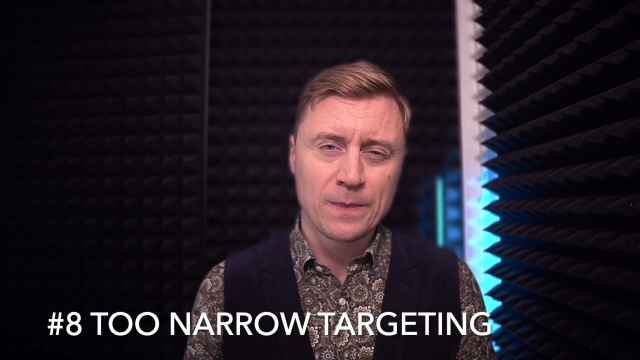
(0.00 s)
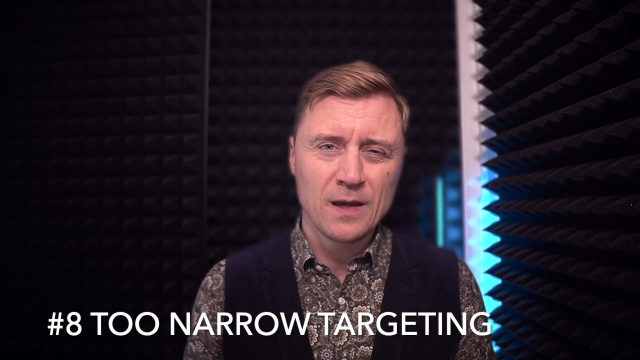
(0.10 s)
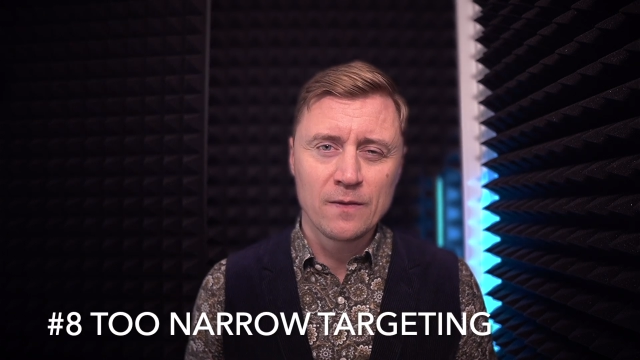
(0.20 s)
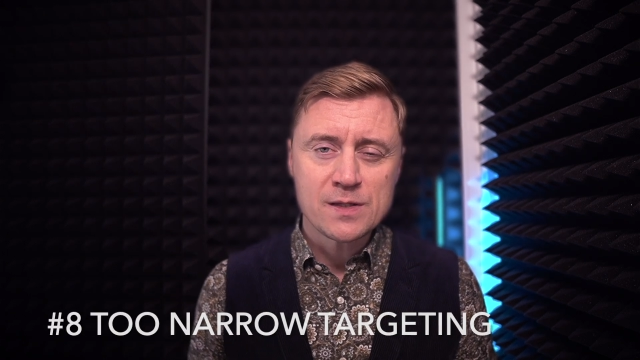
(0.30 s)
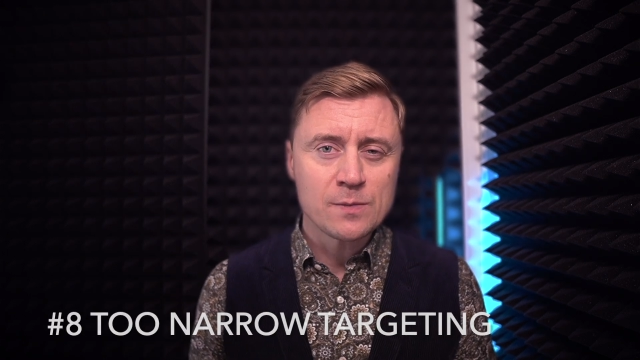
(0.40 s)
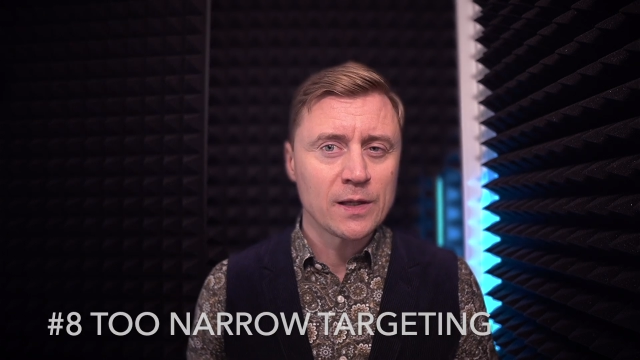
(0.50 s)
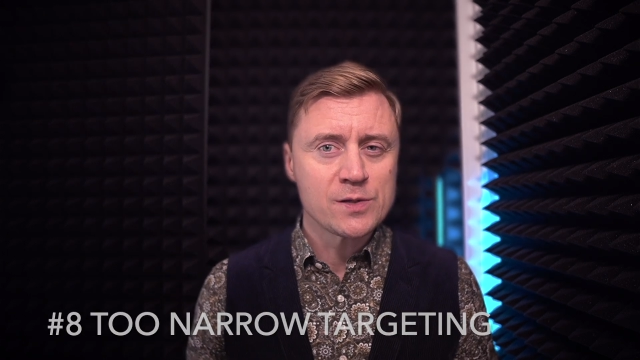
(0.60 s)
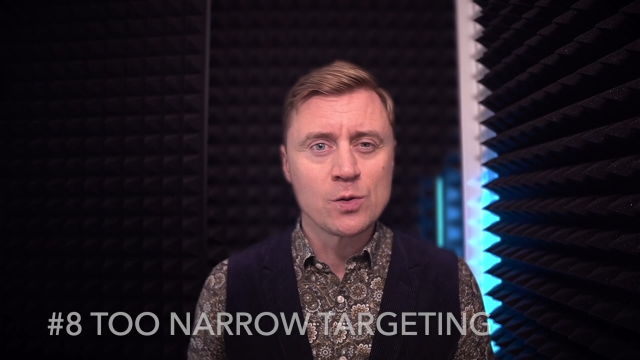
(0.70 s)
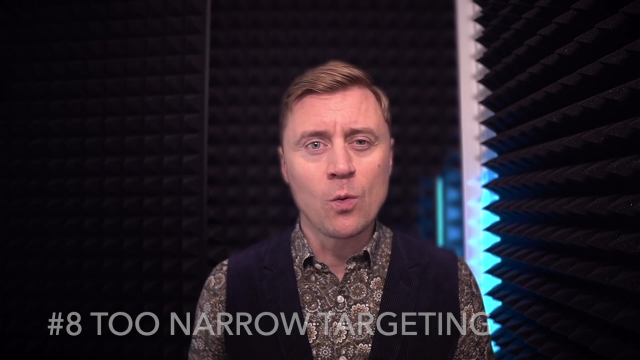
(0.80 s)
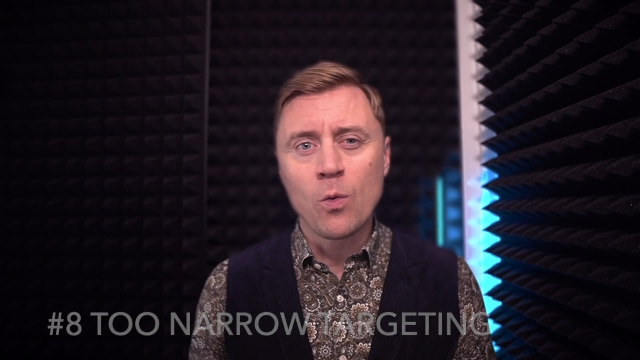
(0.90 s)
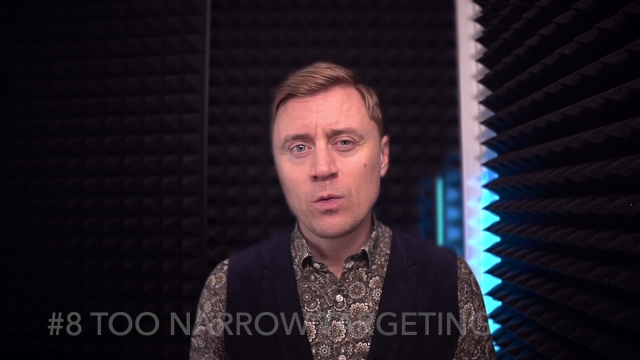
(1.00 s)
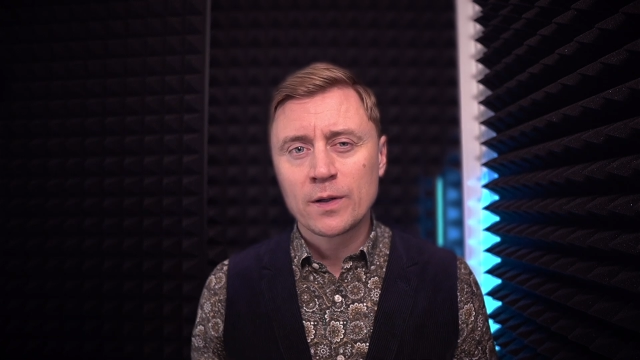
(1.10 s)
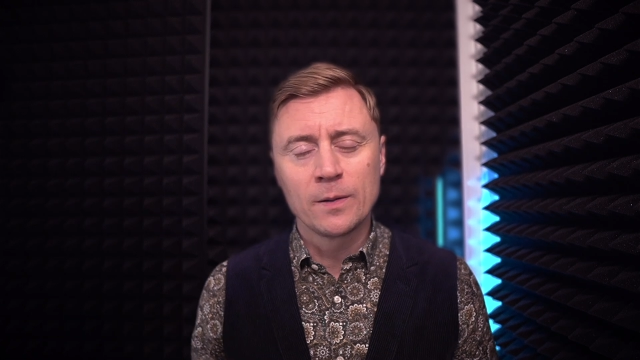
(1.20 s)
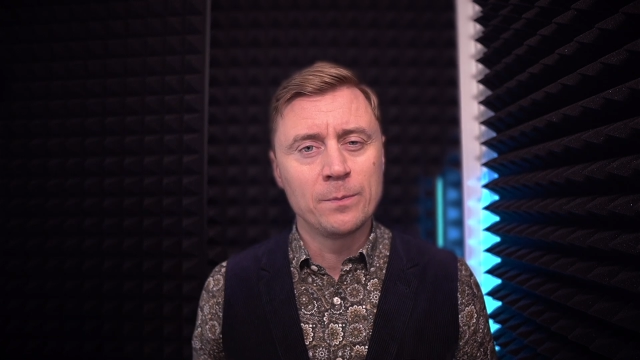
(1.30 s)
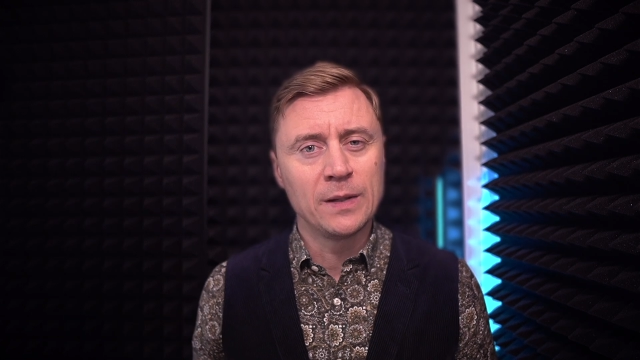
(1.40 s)
This applies to all
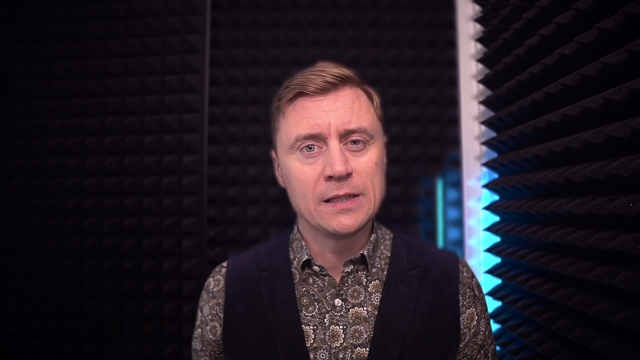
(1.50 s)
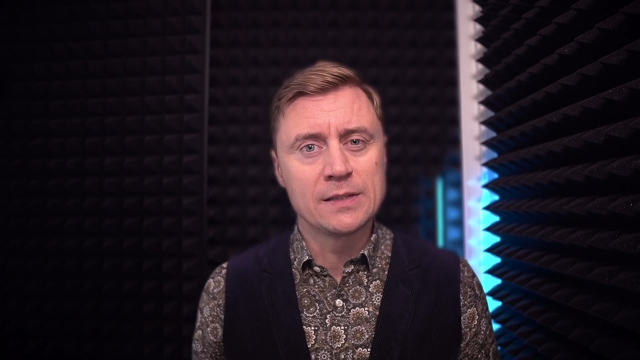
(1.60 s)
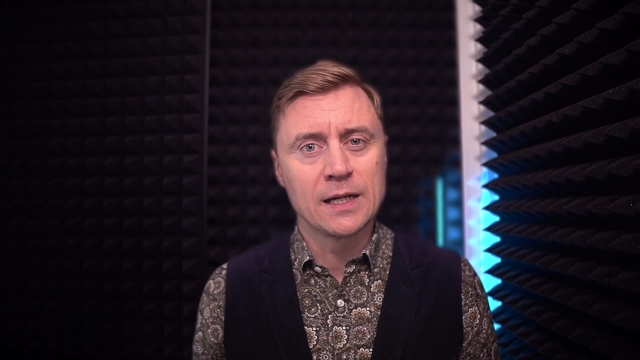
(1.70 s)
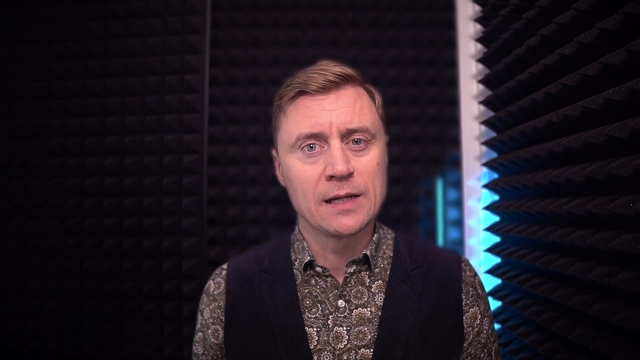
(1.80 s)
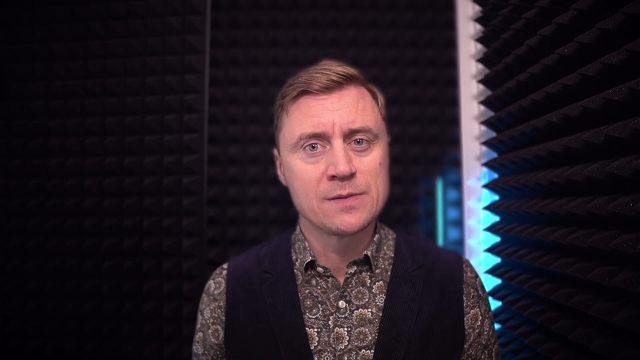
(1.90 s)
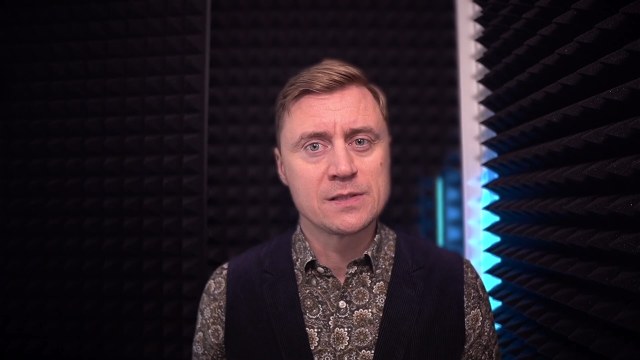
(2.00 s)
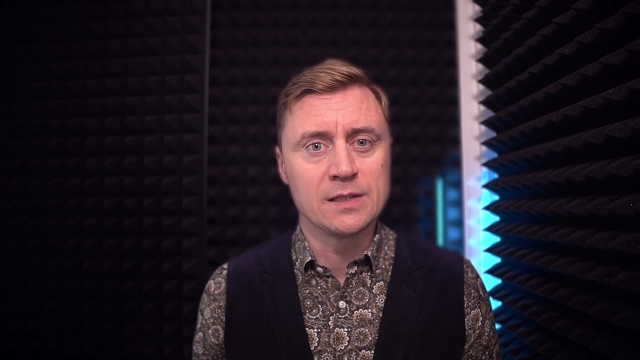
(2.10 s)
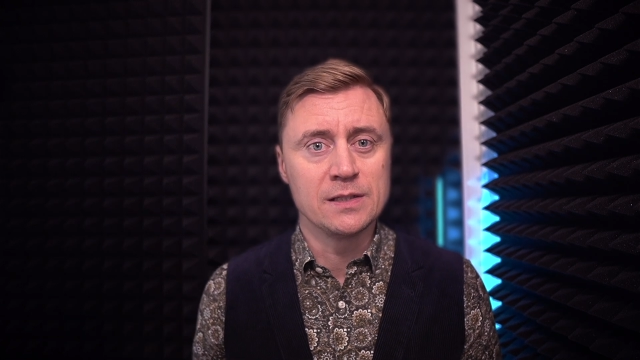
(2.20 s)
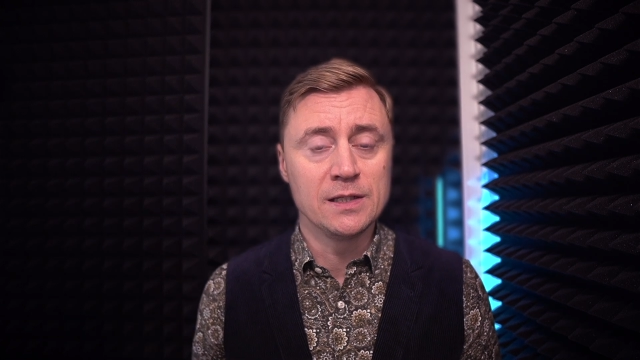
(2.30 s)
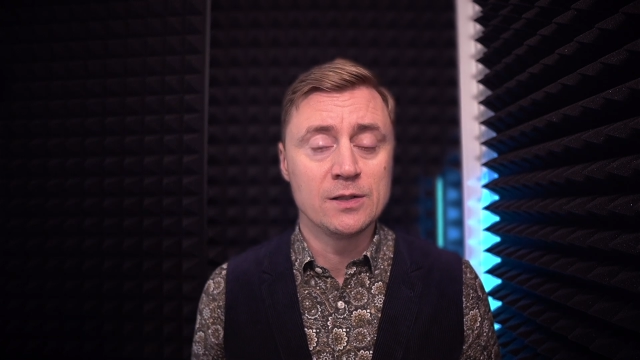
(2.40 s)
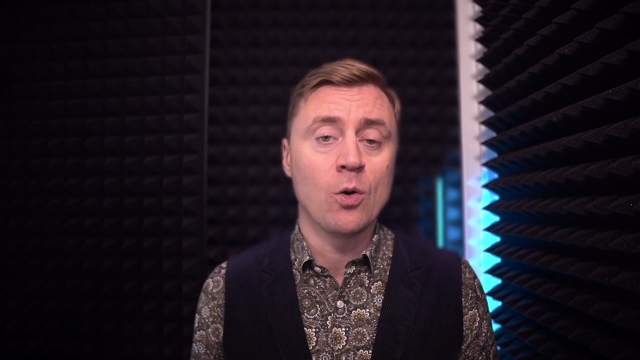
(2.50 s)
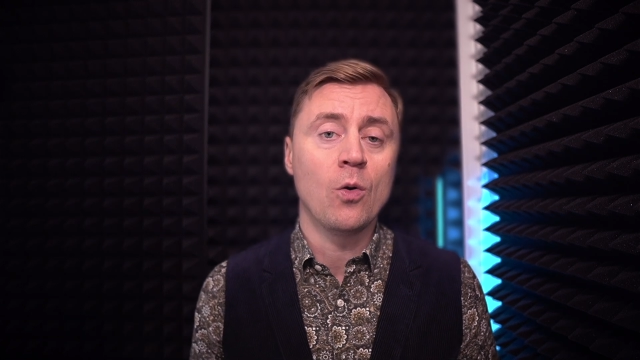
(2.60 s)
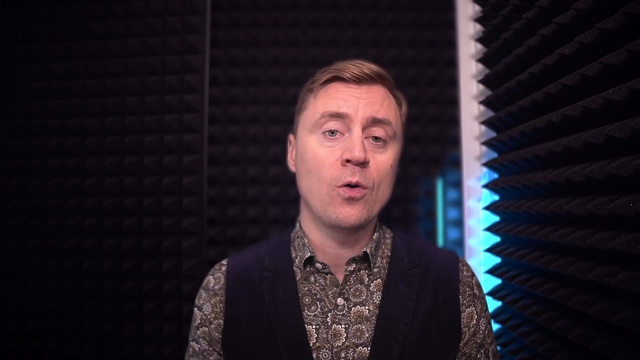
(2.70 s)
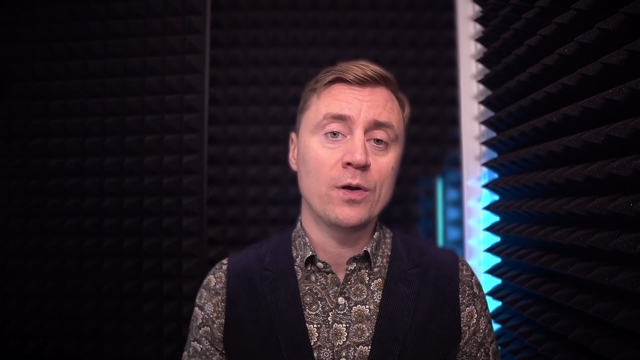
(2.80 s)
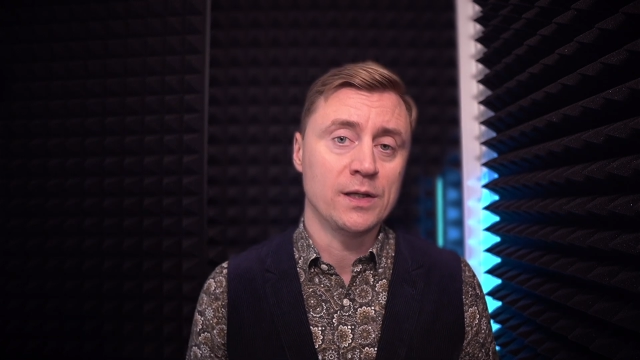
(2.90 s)
campaign types that need
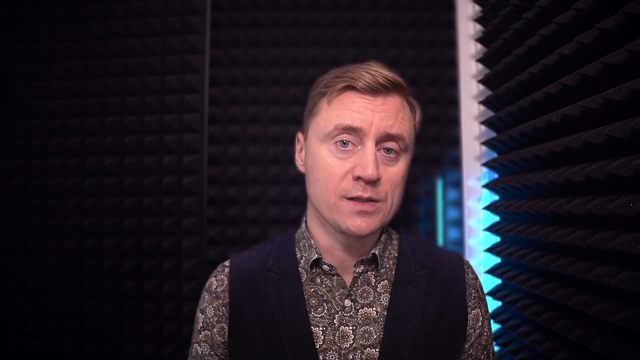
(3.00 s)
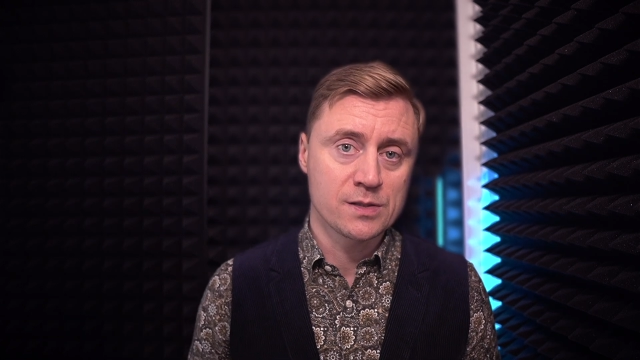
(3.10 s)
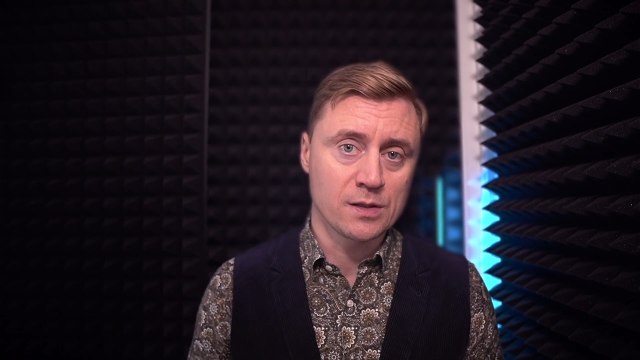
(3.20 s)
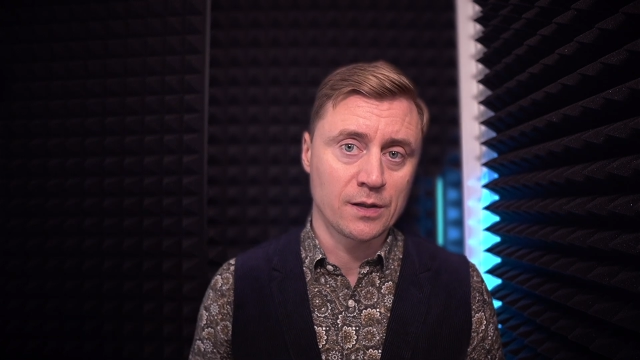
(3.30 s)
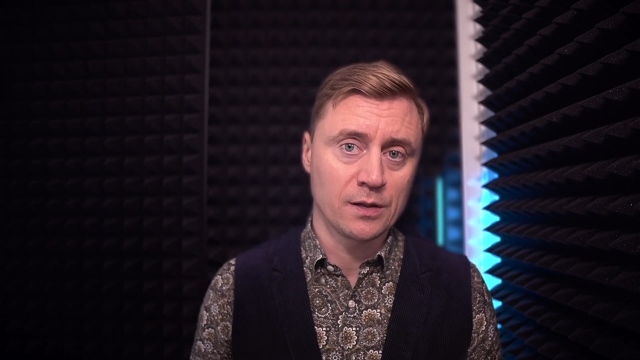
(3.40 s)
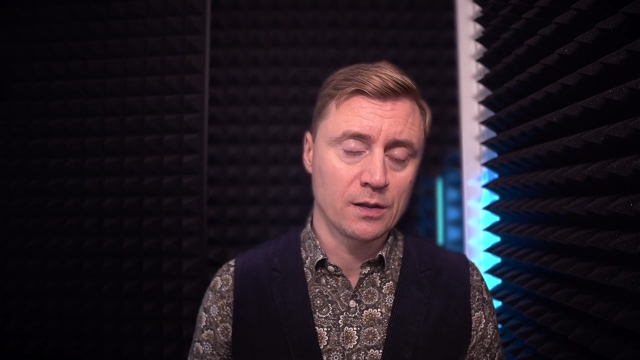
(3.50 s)
audience targeting,